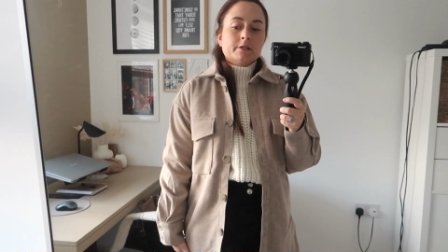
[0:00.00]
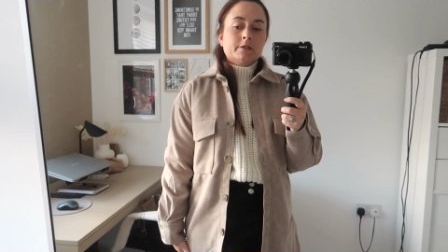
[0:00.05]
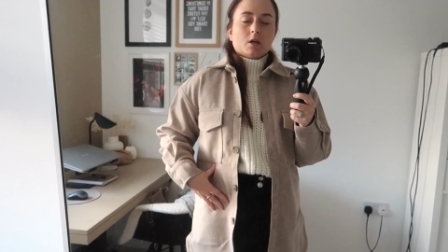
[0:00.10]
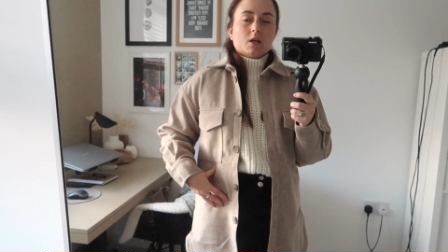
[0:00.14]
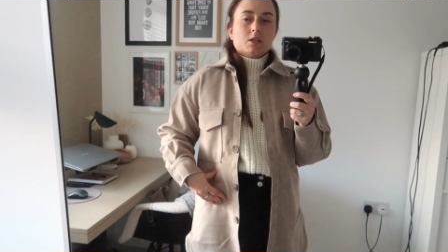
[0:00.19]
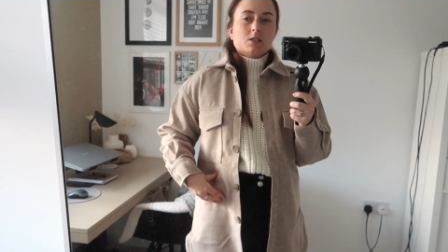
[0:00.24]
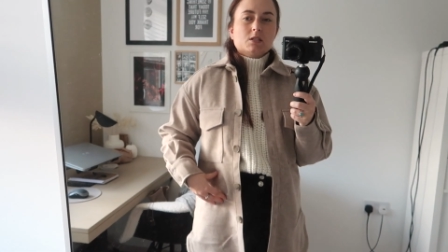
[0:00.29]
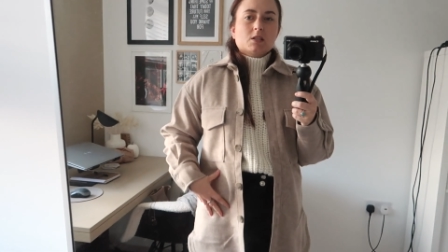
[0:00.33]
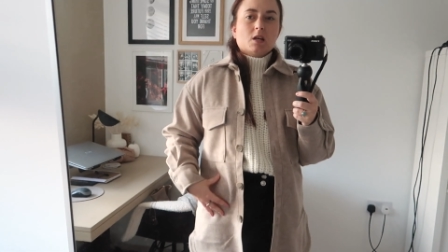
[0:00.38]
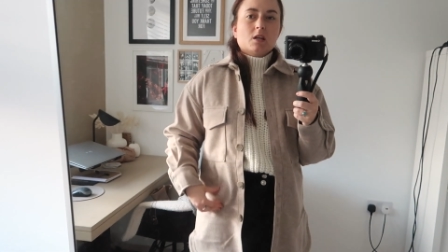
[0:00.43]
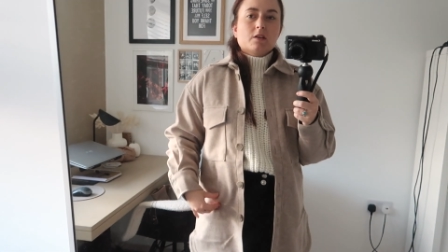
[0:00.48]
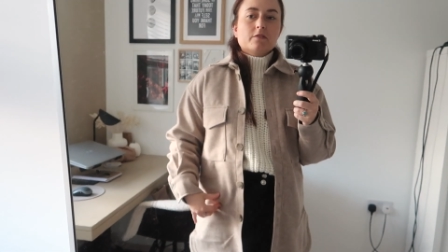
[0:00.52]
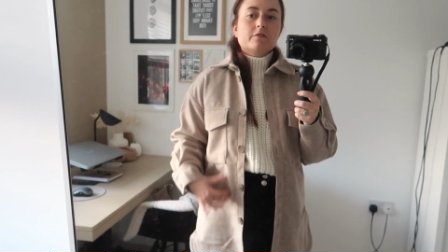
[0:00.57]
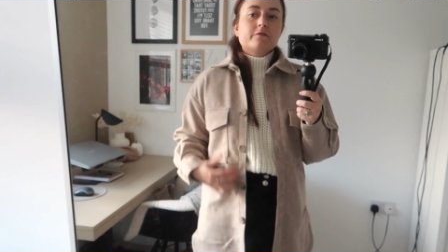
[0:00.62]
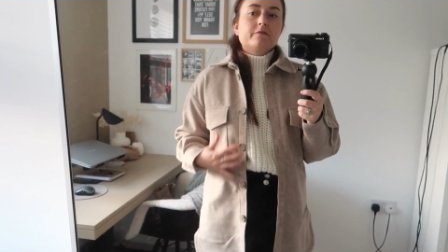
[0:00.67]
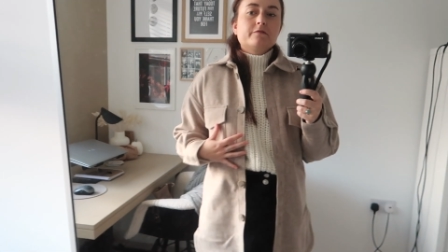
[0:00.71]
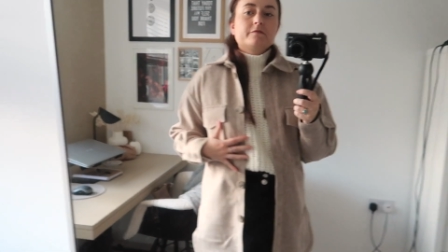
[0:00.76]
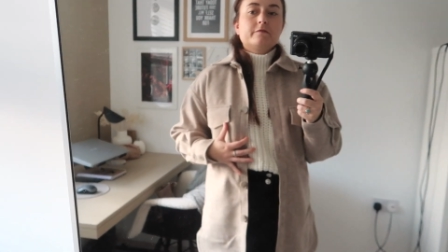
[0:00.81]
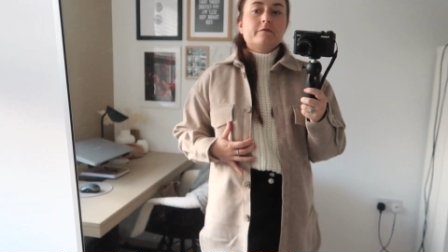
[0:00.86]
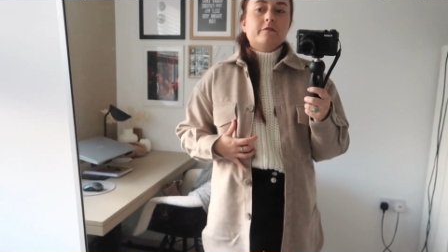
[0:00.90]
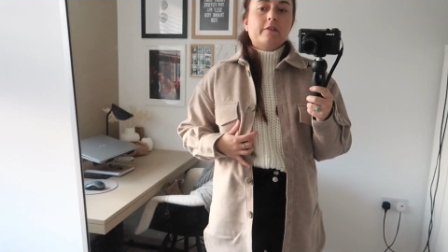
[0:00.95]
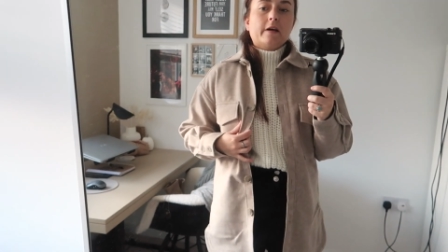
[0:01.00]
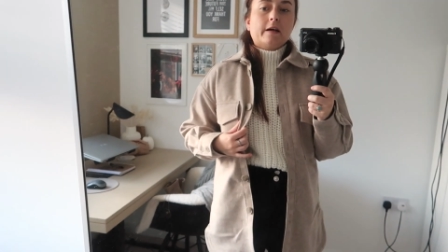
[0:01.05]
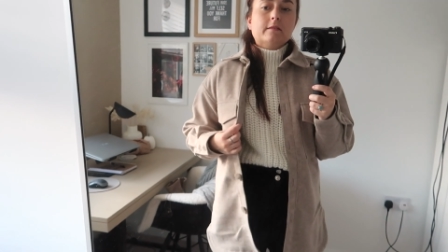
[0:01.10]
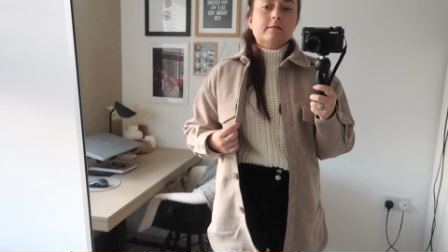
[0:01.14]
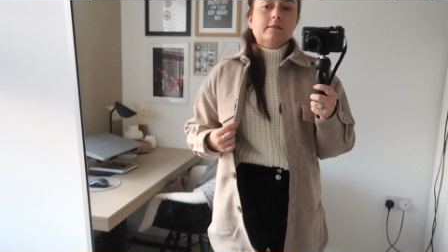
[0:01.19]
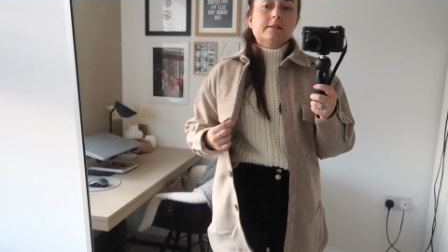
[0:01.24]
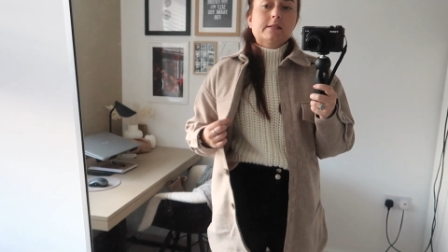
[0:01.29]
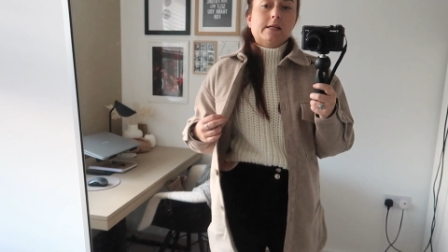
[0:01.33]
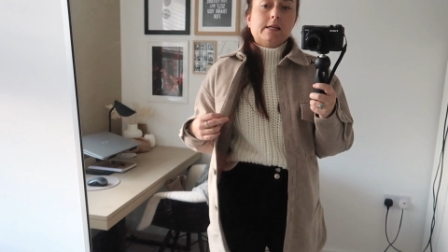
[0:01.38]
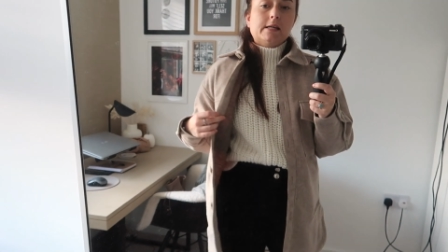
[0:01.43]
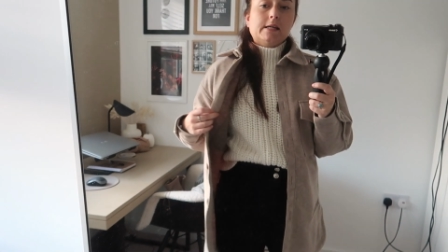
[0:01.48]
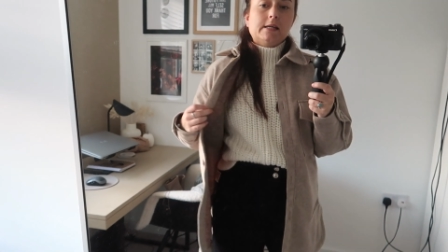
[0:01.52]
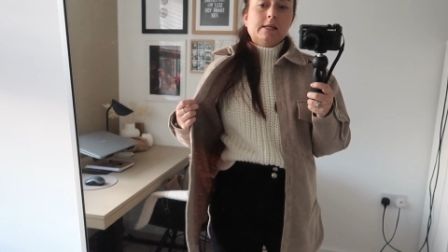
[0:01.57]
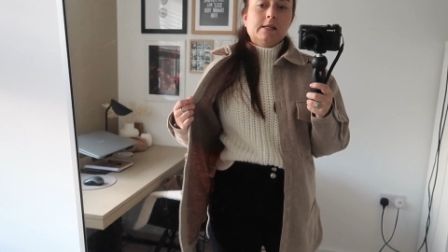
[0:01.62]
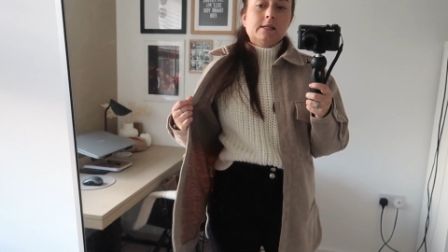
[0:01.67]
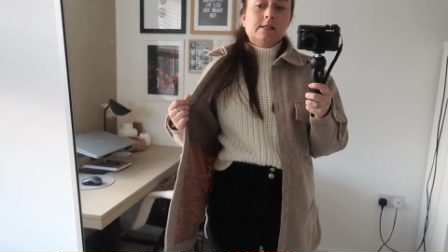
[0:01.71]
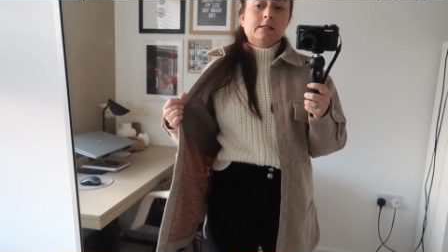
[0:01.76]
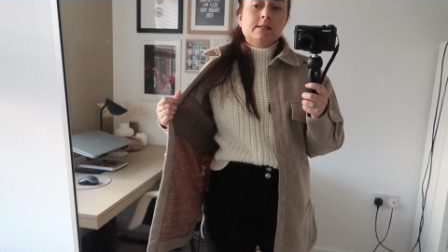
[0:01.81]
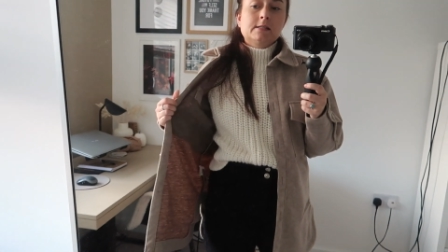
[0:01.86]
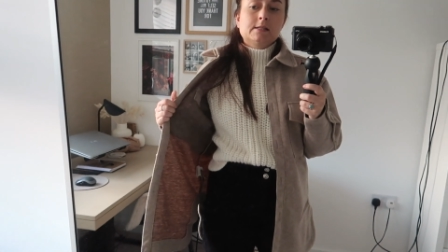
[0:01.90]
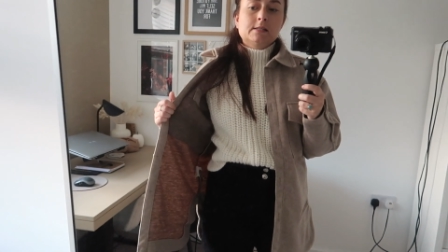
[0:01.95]
I guess it's kind of felty.
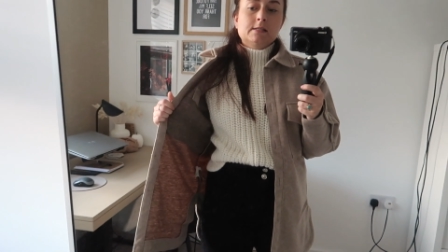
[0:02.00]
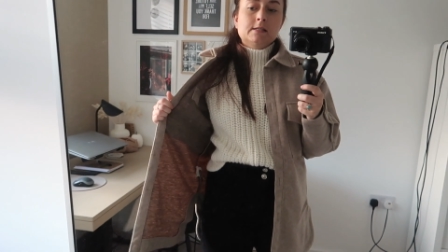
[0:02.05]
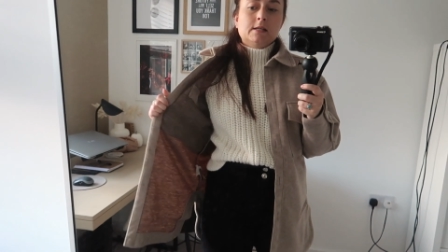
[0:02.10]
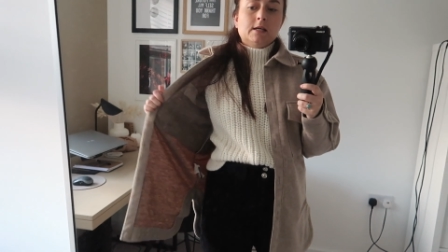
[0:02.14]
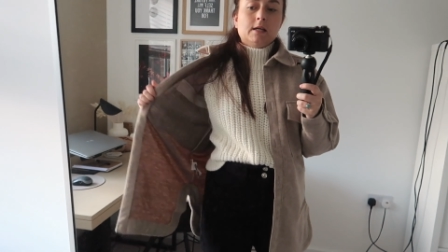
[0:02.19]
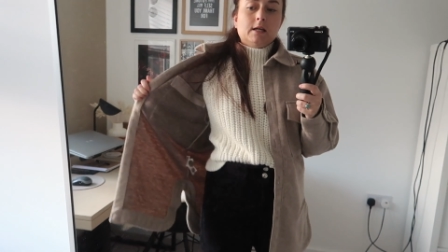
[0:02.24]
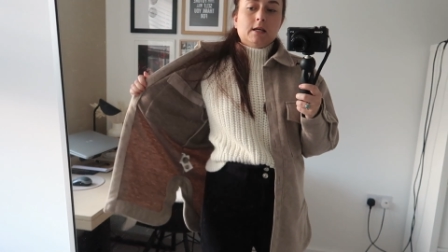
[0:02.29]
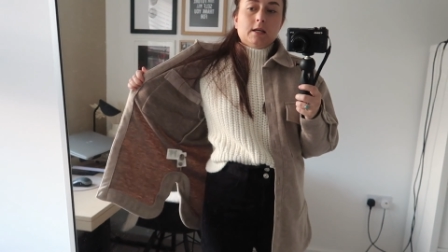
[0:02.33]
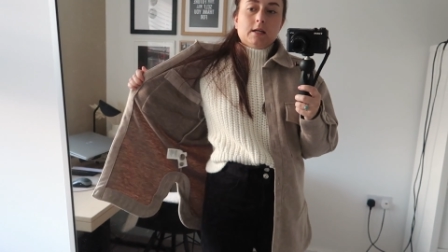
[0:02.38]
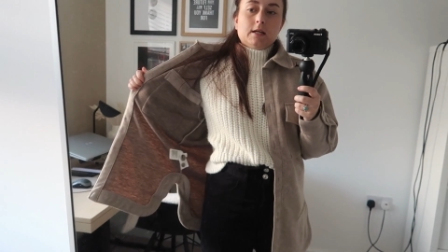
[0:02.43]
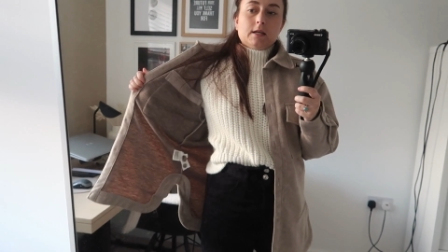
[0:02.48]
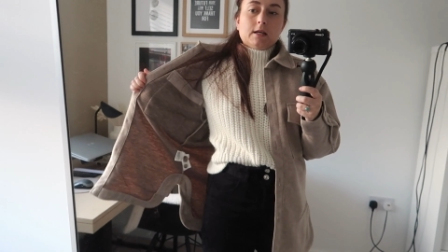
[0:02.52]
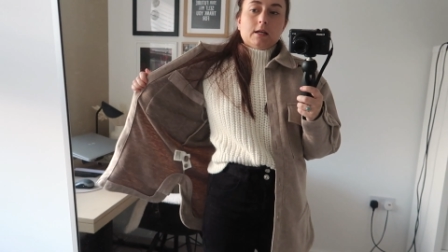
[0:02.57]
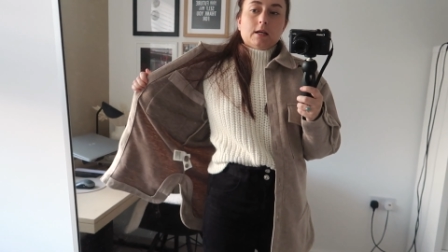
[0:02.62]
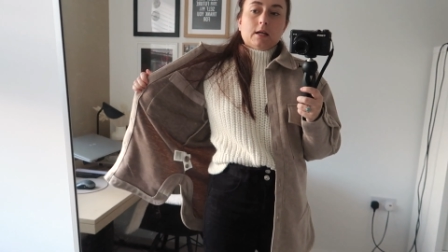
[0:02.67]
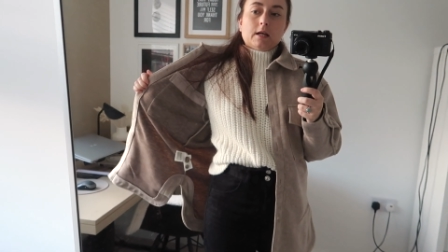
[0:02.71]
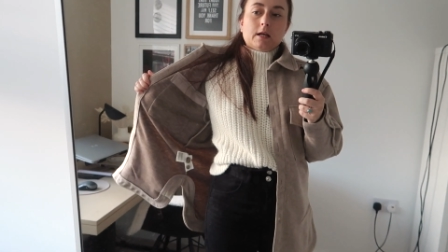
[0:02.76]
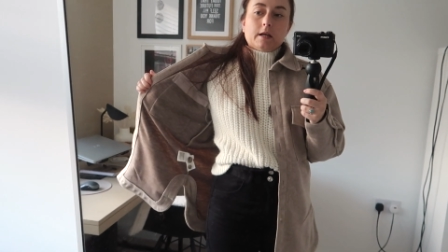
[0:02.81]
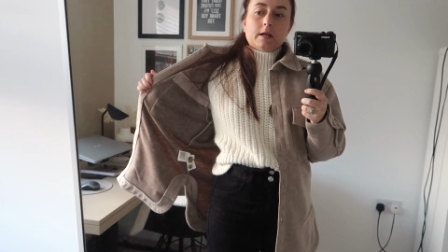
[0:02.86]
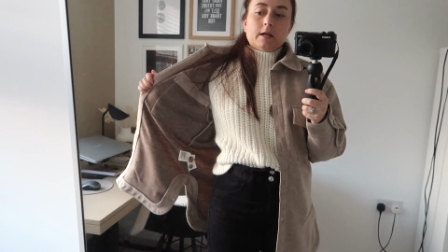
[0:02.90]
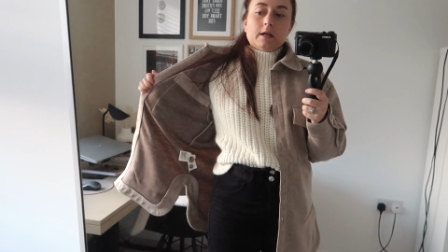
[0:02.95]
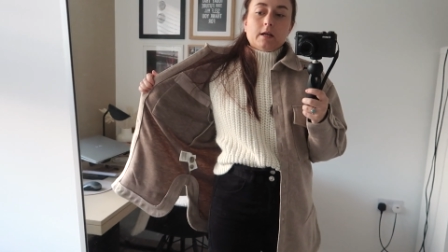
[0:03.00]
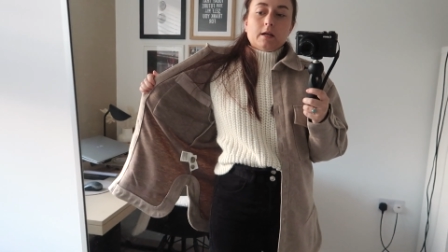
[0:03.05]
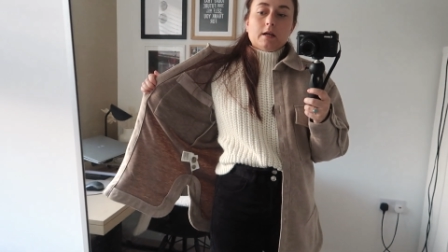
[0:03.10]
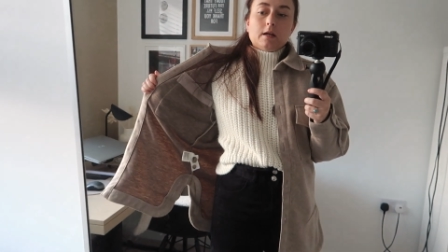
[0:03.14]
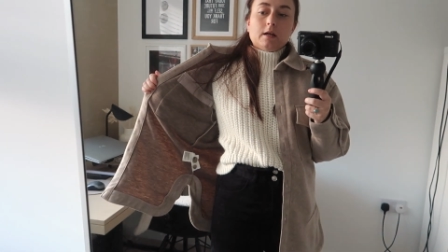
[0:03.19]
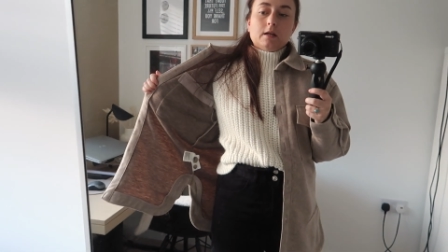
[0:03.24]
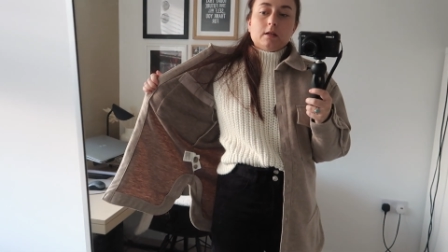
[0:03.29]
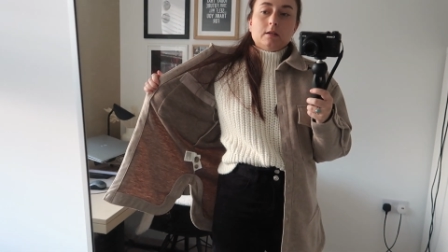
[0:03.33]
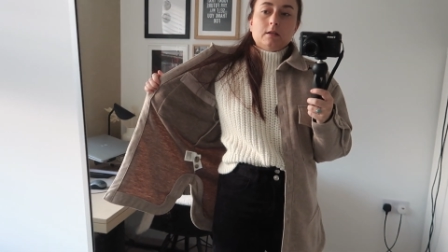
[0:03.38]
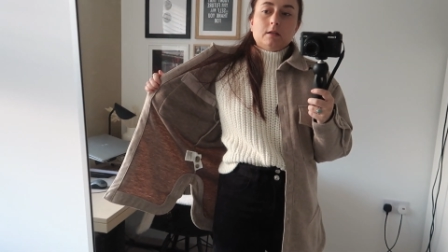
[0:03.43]
Uh, and